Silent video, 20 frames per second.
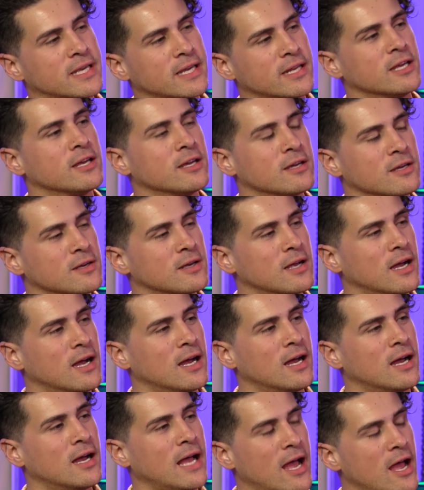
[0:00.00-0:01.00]
getting
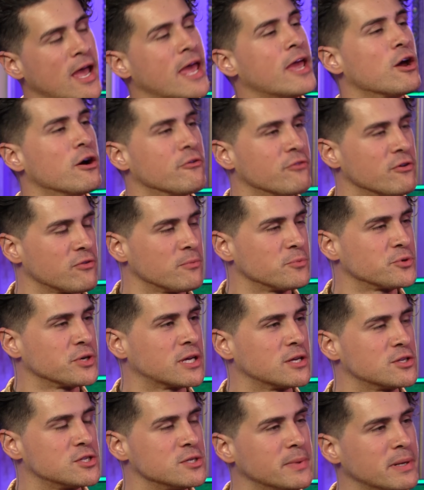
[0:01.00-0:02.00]
uh, a hangover from
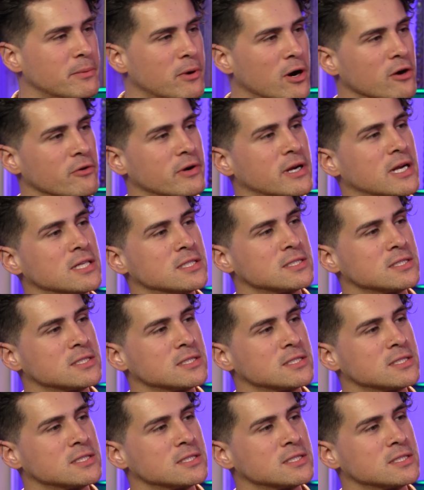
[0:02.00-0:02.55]
drinking too many margaritas.